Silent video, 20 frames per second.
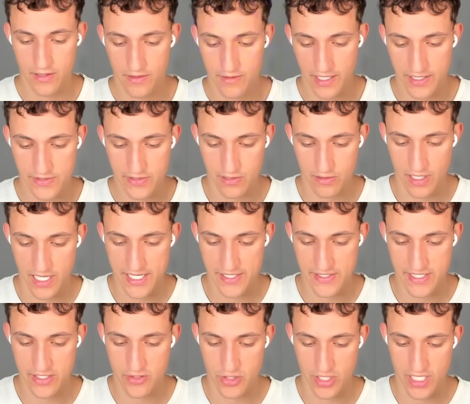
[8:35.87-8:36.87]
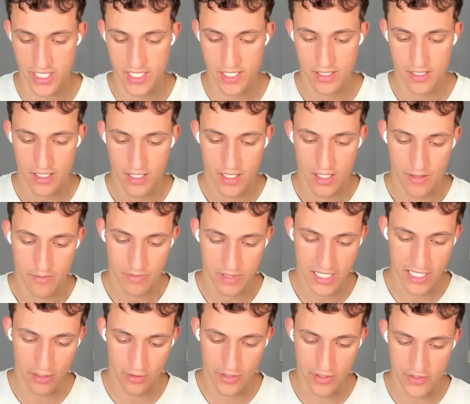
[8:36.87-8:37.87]
Nice little
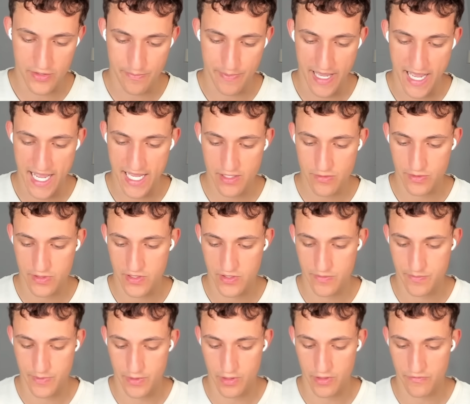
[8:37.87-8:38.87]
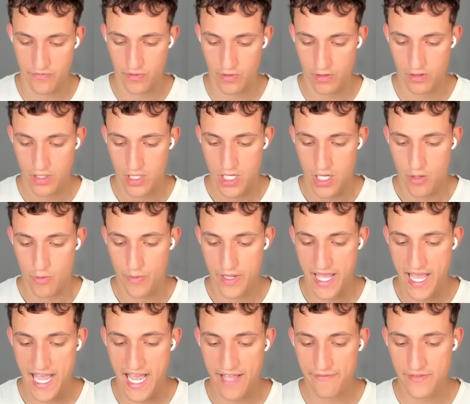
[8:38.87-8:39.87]
ICG. Kill those bats, which is beautiful. We
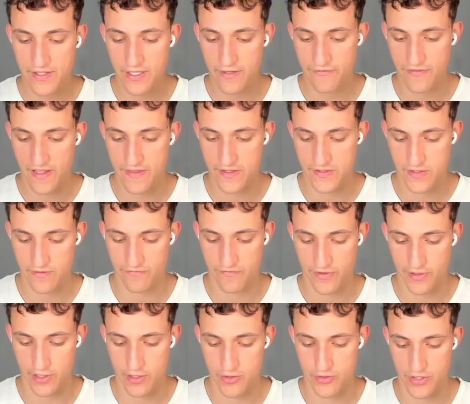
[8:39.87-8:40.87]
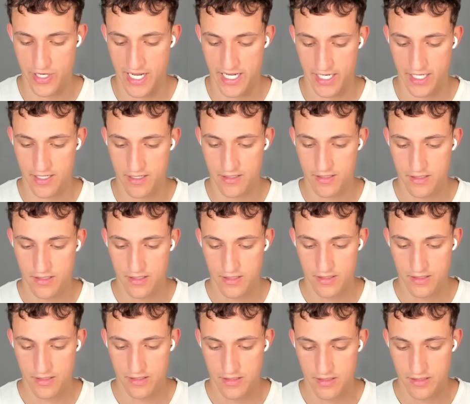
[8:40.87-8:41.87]
have to defend this Inferno Dragon.
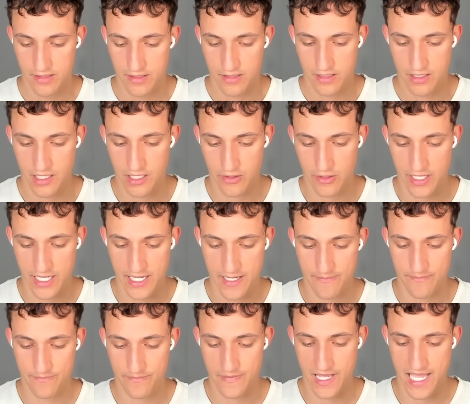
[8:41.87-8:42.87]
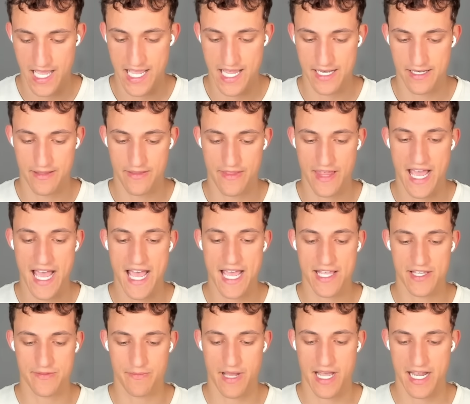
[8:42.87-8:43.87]
Okay, and that
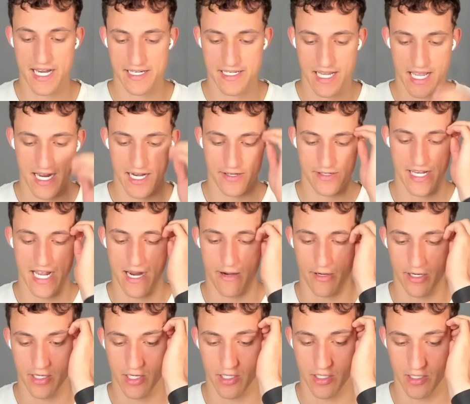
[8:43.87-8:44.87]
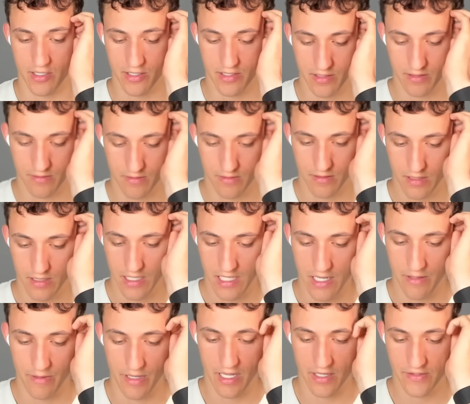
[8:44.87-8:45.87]
is my entire tower.
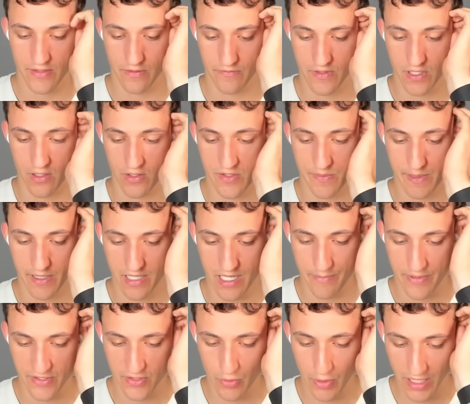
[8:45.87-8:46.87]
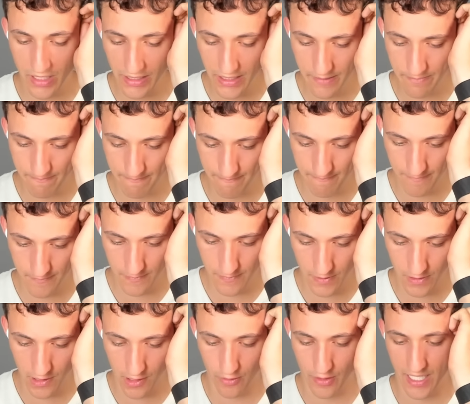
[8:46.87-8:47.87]
And we also have to go Spirit Empress quickly.
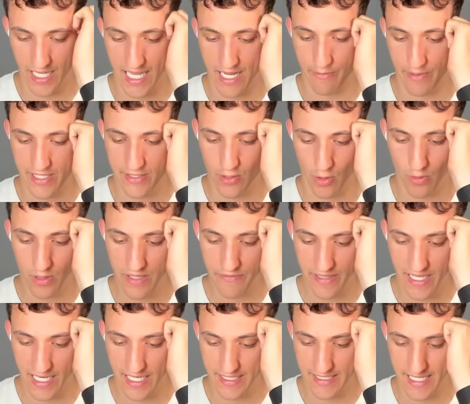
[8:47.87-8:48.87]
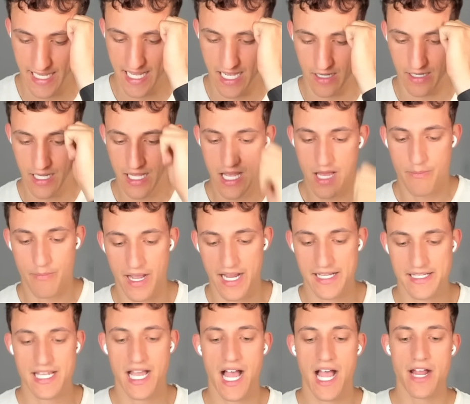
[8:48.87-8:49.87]
Okay, we don't even get it down. My
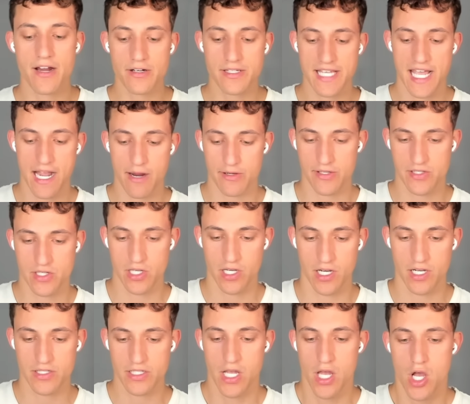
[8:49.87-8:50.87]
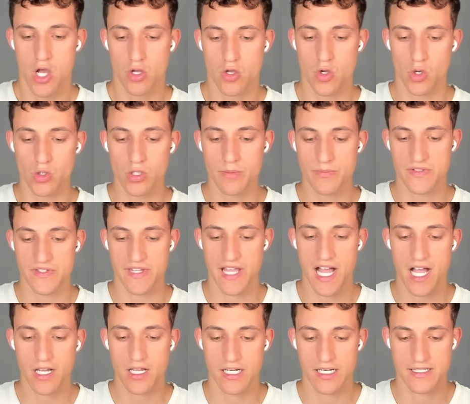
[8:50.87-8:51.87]
entire tower's cooked. Golem's
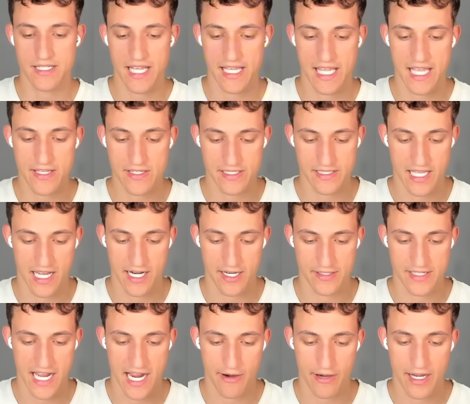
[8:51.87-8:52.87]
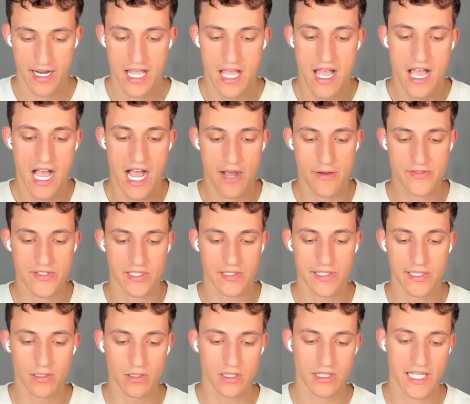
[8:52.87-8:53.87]
not going to take his entire tower. I was a
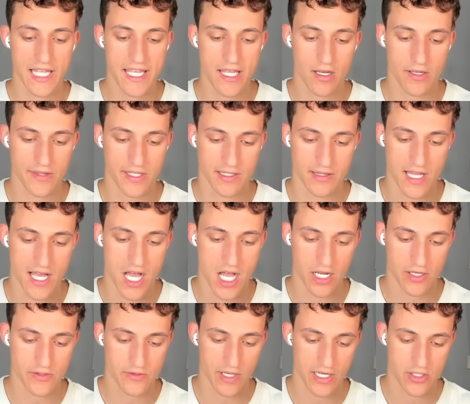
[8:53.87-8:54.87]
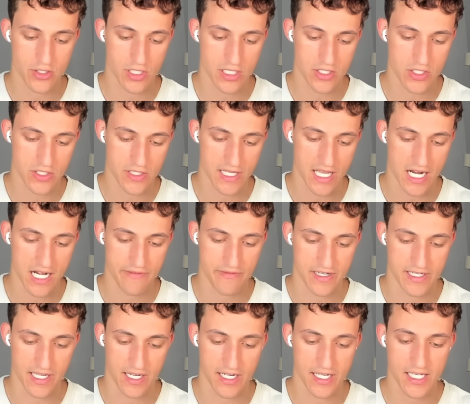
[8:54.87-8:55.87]
little late on the log, so I should have just not
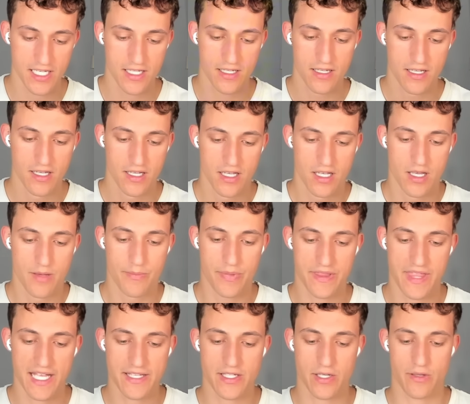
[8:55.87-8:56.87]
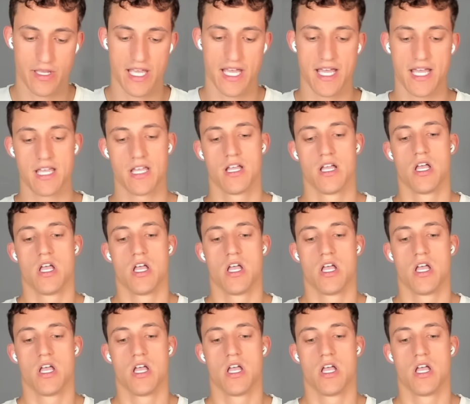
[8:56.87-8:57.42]
even done it. But that's okay.